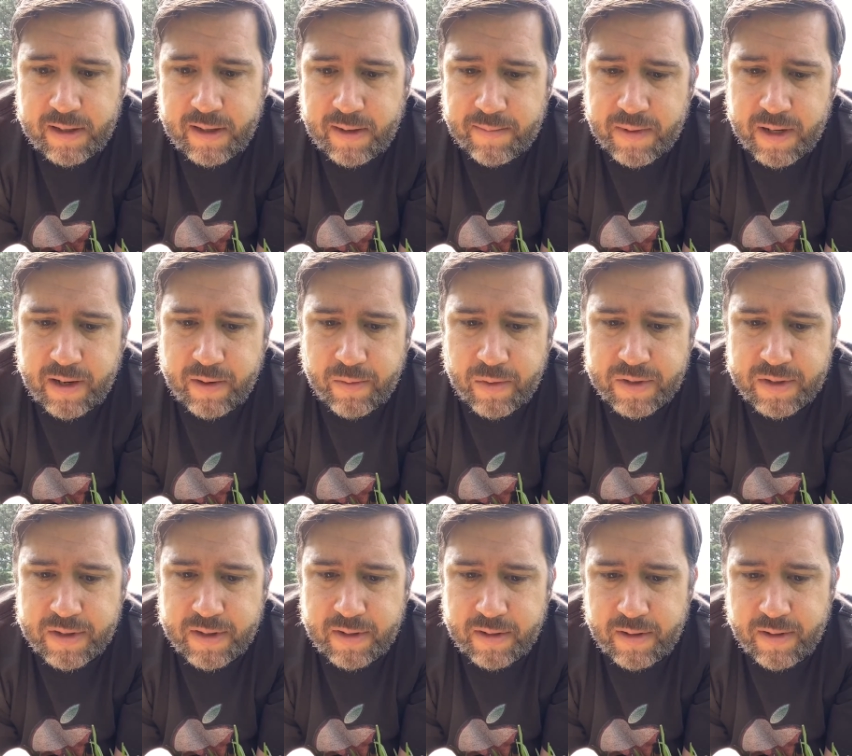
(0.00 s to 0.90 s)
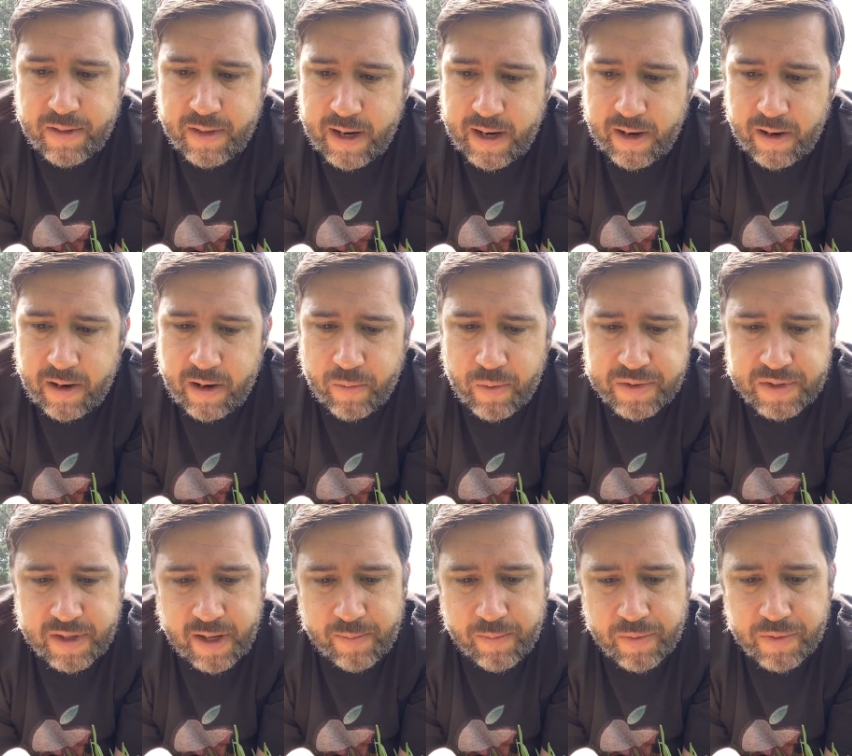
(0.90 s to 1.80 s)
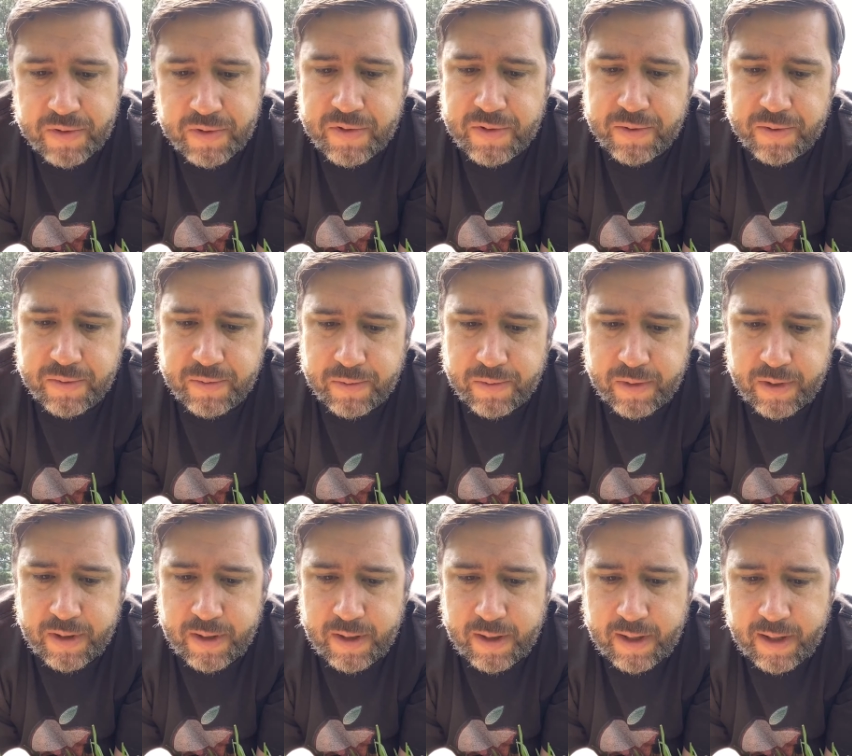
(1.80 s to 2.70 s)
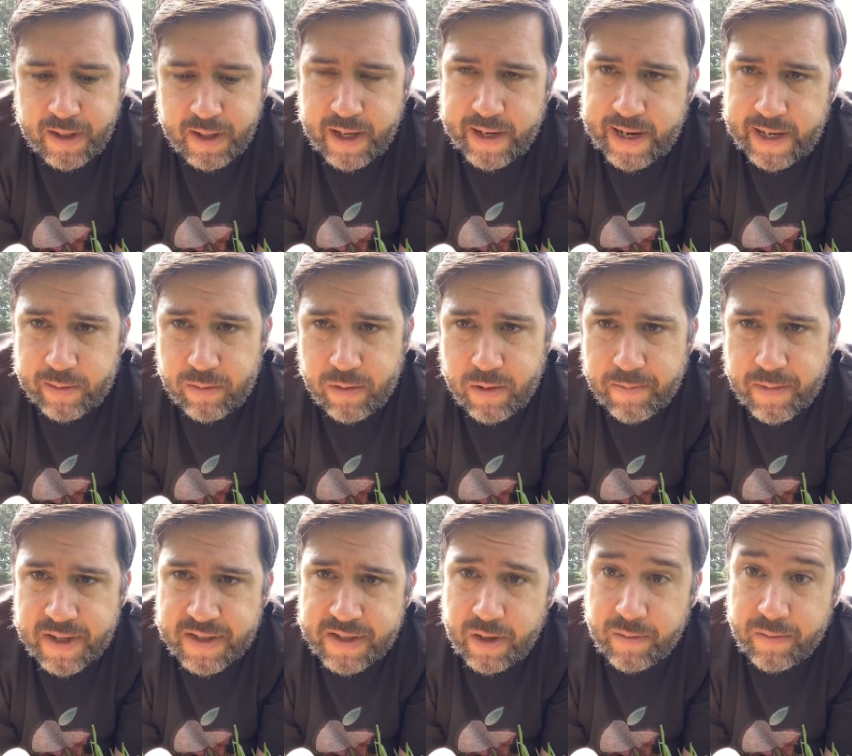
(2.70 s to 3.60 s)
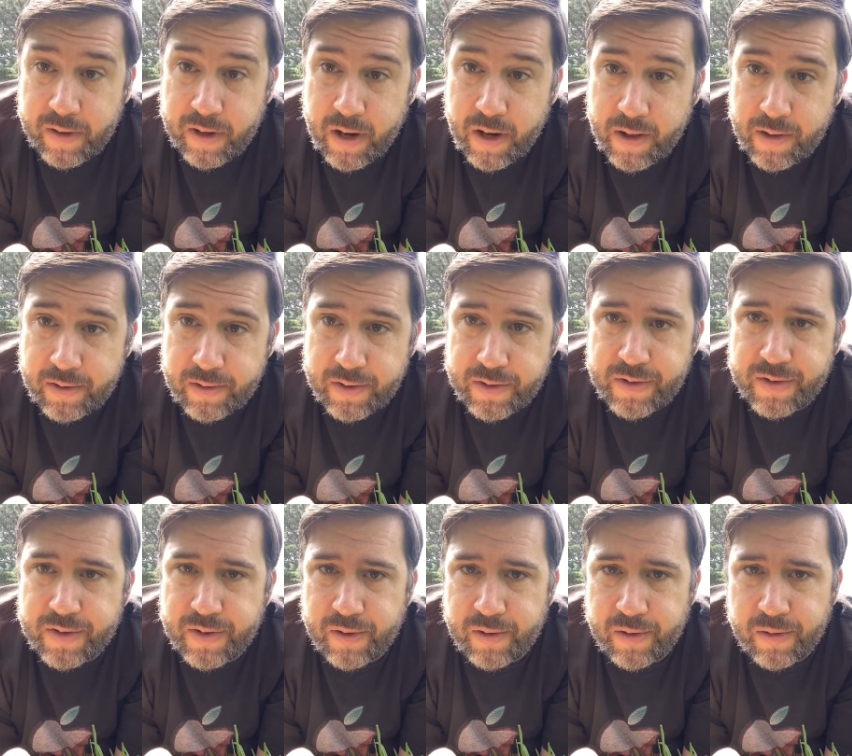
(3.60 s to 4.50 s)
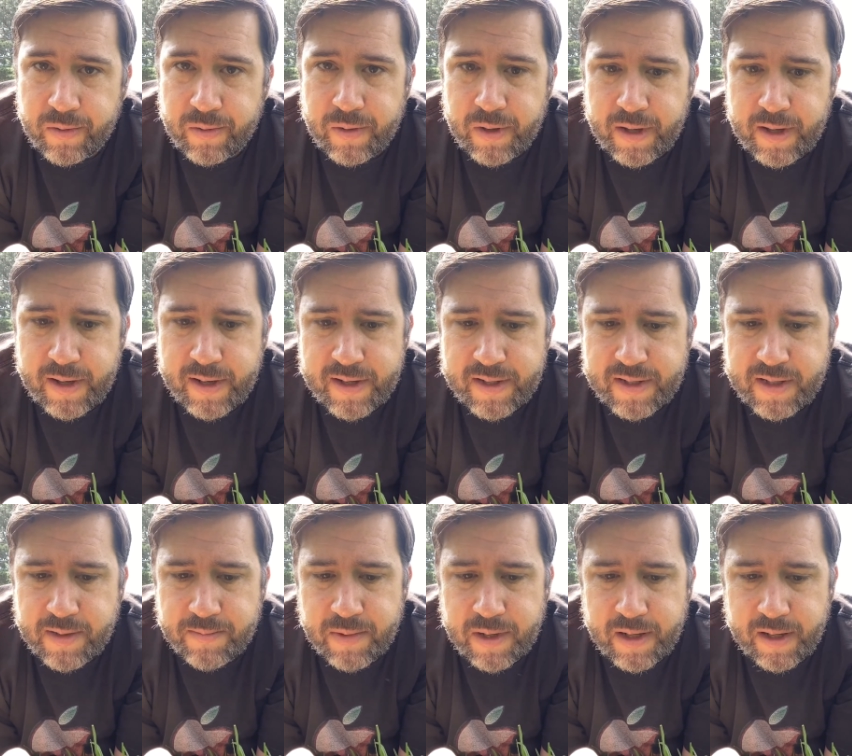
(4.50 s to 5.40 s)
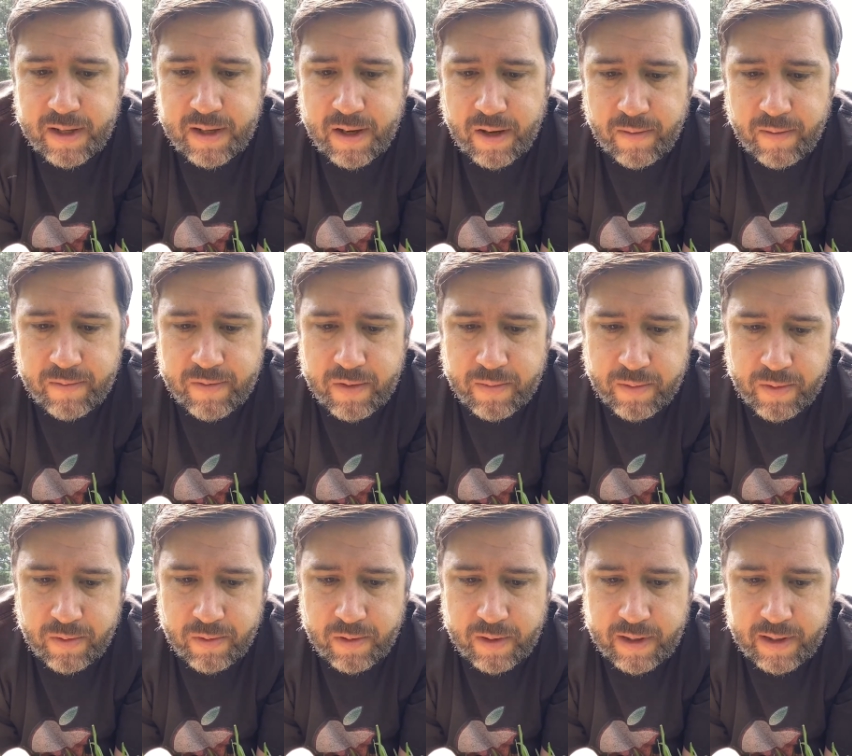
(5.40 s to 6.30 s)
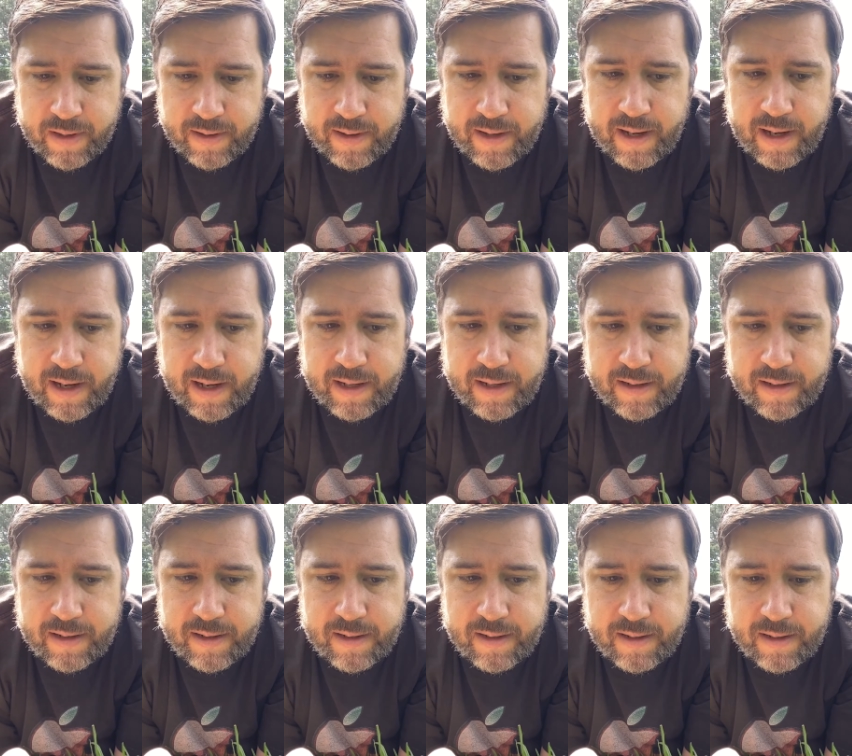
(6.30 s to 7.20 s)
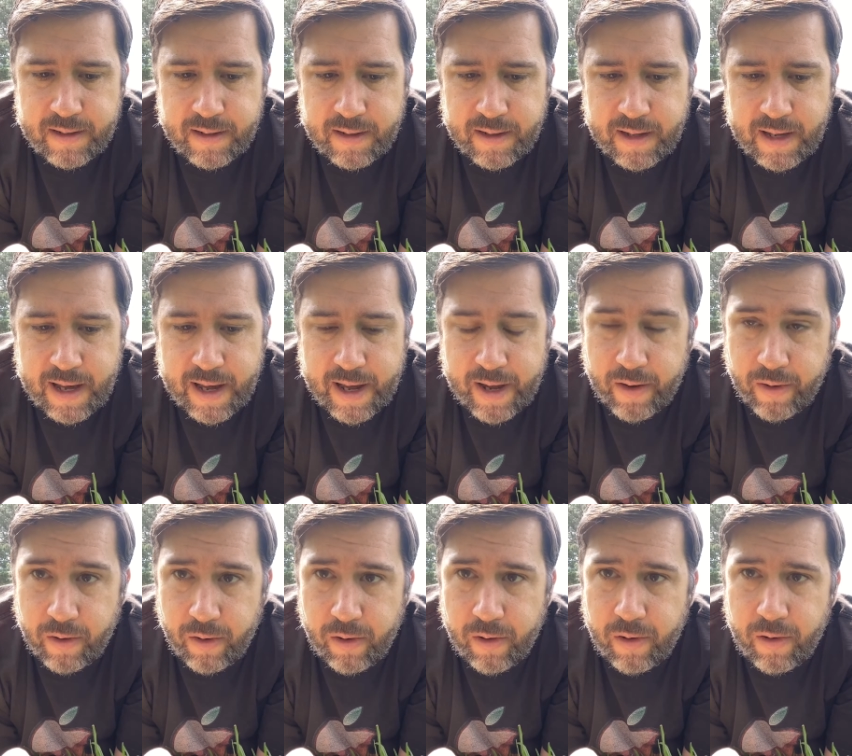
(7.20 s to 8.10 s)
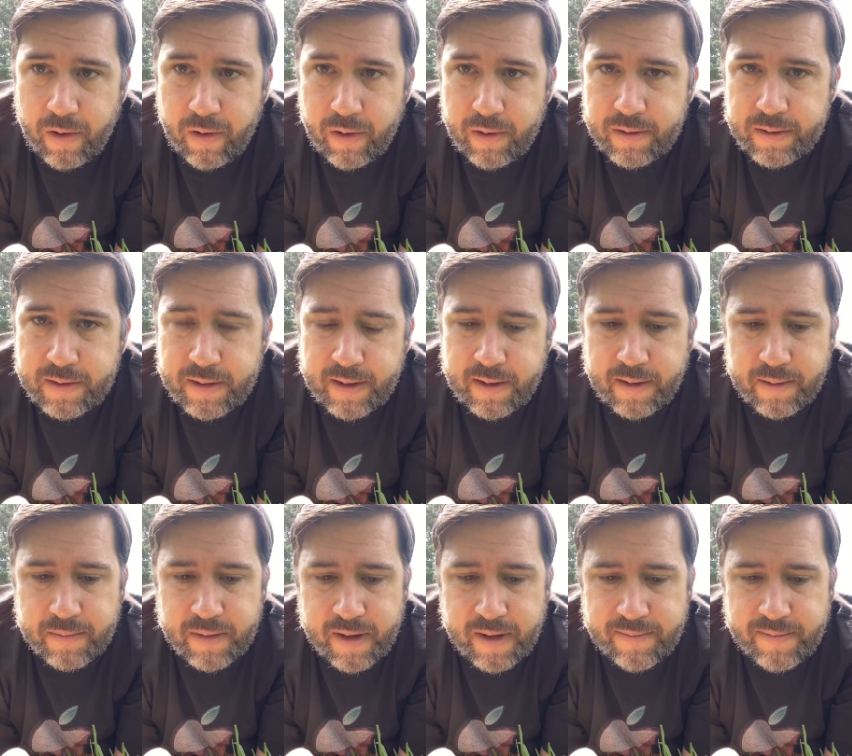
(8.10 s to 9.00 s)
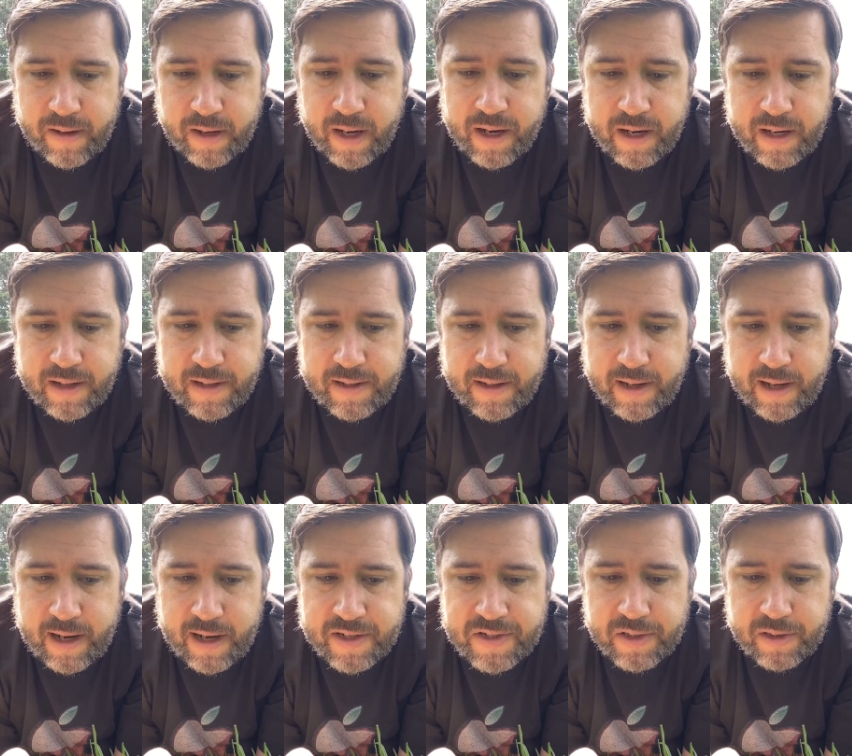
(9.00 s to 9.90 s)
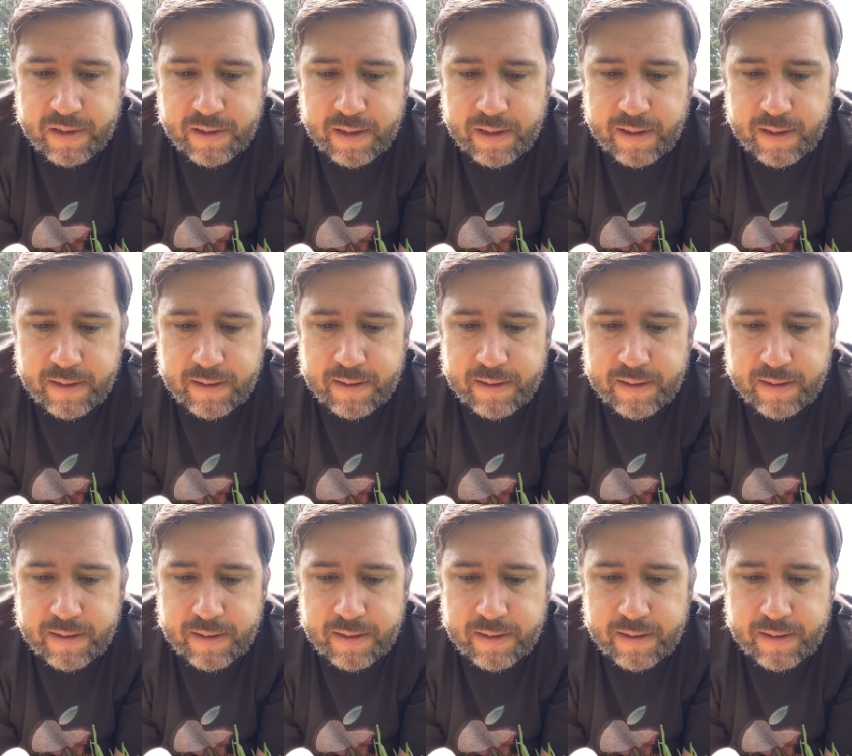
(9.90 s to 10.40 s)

I wasn't there. I wasn't able to connect with myself and others. So to be comfortable in that at all, I found I needed to actually